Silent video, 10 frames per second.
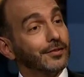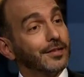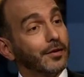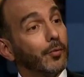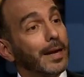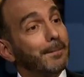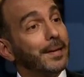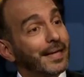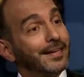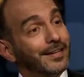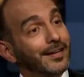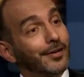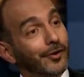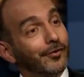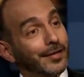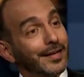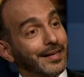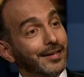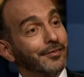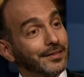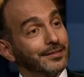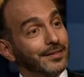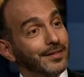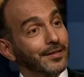on the well-being of caregivers,